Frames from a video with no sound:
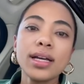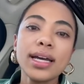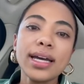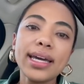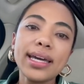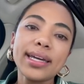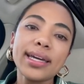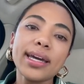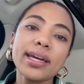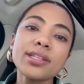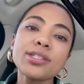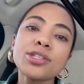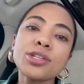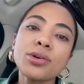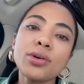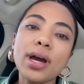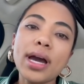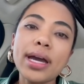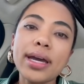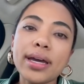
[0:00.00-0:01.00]
Hey guys,
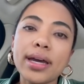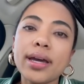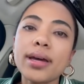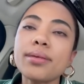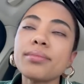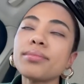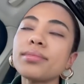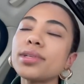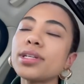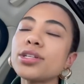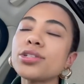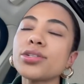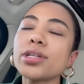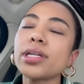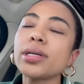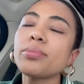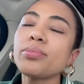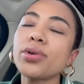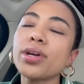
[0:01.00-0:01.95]
so I literally